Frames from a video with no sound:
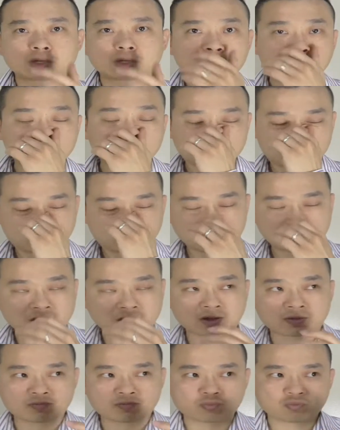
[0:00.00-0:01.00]
I'm going
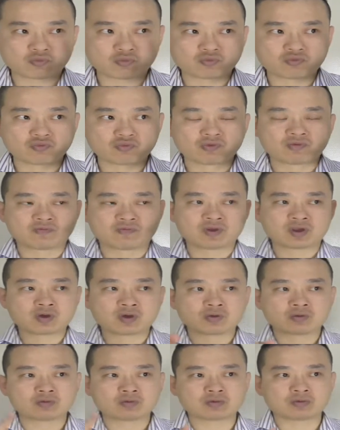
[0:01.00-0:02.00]
to
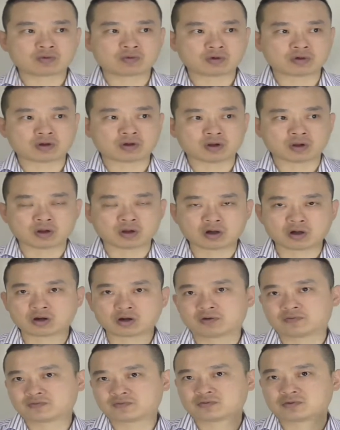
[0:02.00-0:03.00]
review a lot
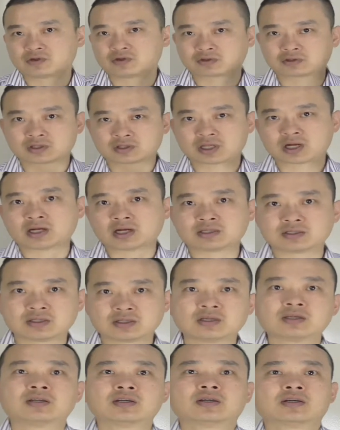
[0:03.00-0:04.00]
of Dr.
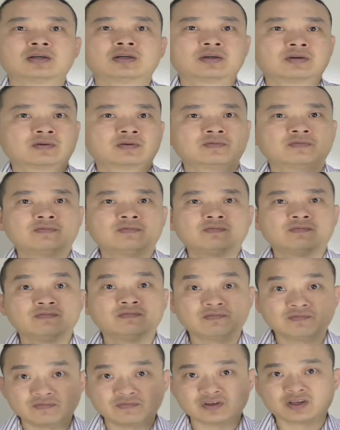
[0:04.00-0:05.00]
Tan's
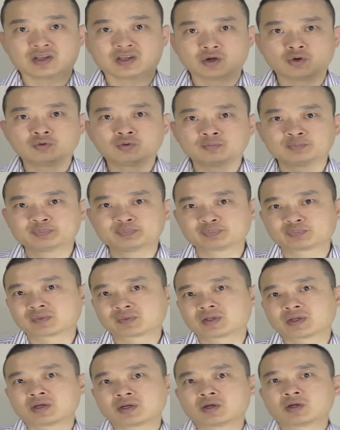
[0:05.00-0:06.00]
video
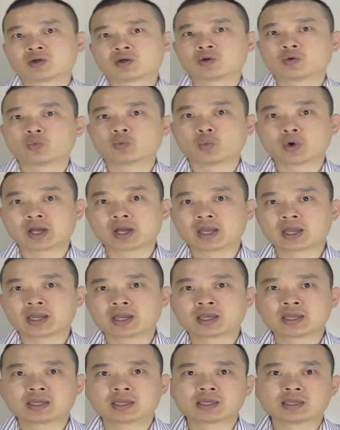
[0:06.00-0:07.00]

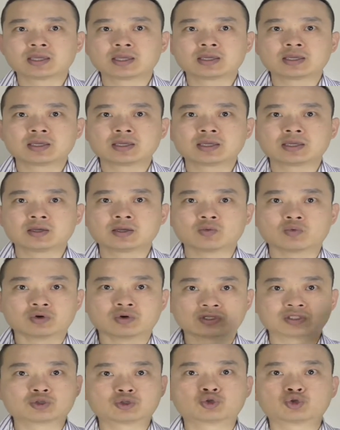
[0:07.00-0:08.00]
where he
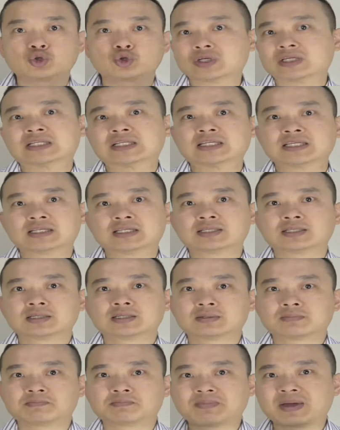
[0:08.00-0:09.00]
was treating
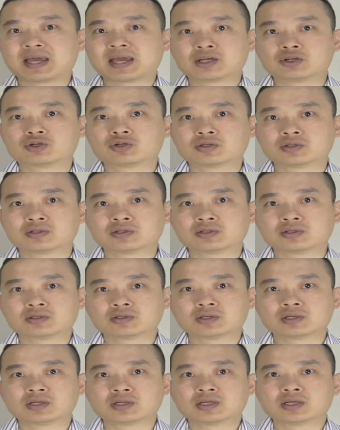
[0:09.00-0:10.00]
patients
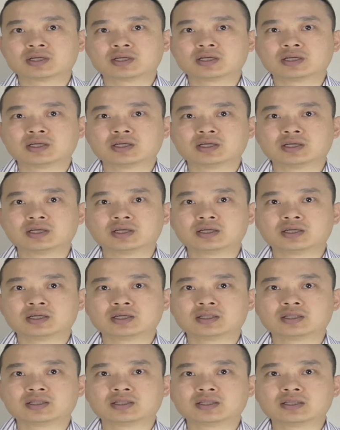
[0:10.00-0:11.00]

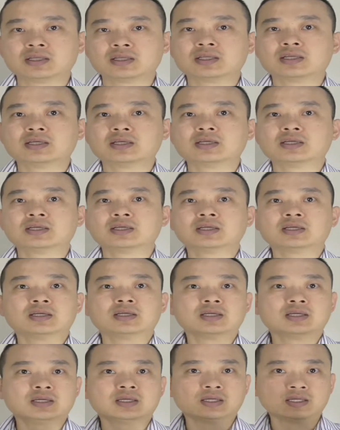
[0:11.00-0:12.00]
in
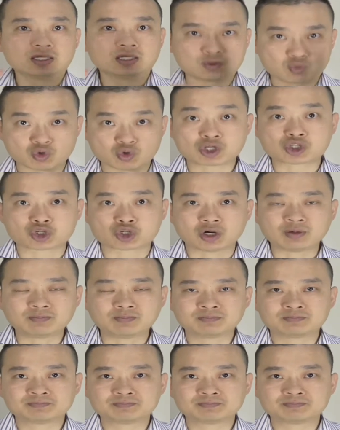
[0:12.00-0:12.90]
his workshop.